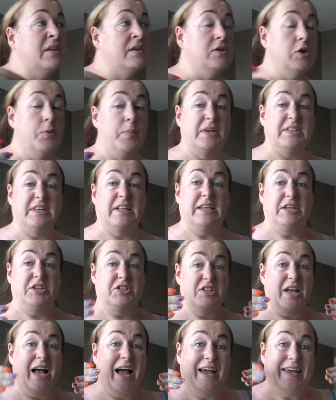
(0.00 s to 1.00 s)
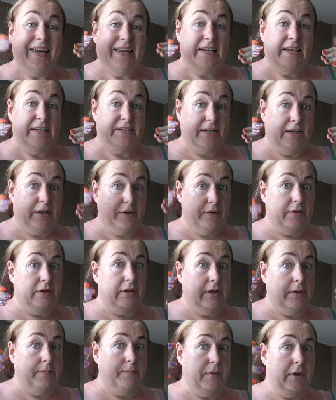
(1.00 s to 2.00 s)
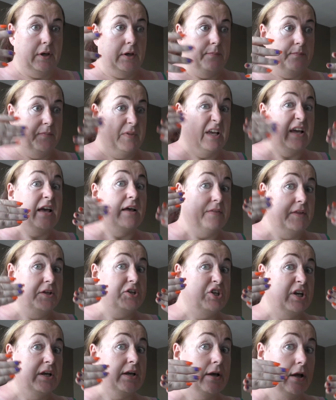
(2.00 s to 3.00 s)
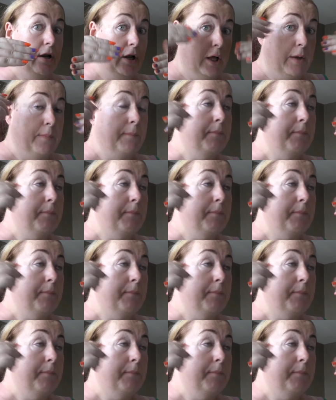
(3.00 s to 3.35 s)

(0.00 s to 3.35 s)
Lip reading: You're basically just highlighting the cheek colour.